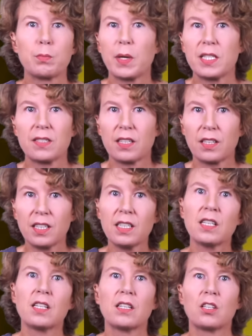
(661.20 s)
basically,
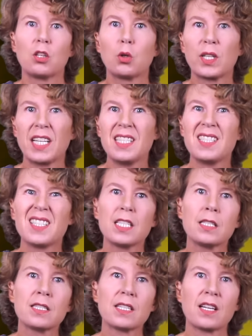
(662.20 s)
located
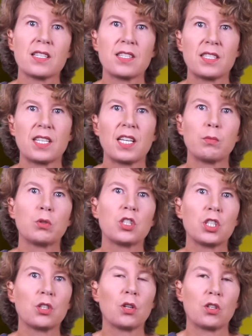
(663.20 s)
inside stable
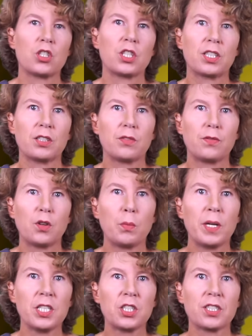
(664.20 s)
geological
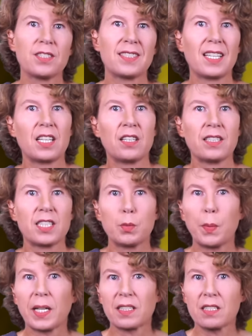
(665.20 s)
formations that are
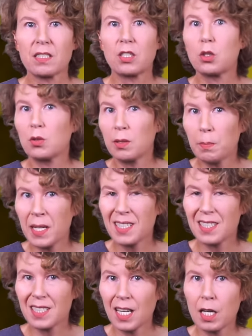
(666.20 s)
expected to remain
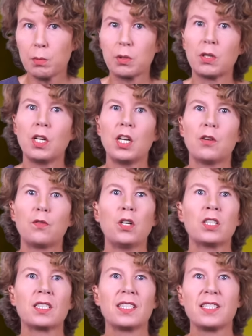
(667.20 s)
stable for
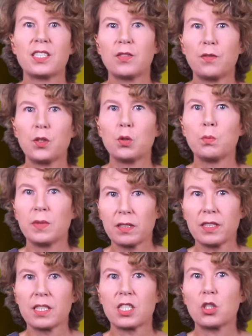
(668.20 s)
at least a few
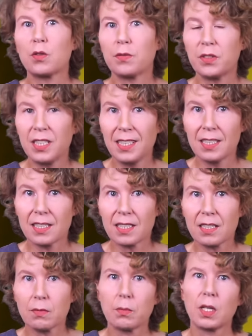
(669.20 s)
millions of
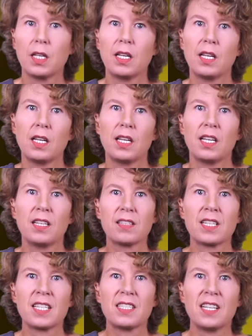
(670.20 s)
years. In the
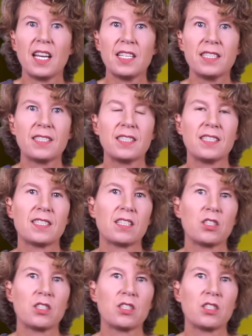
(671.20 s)
1980s, the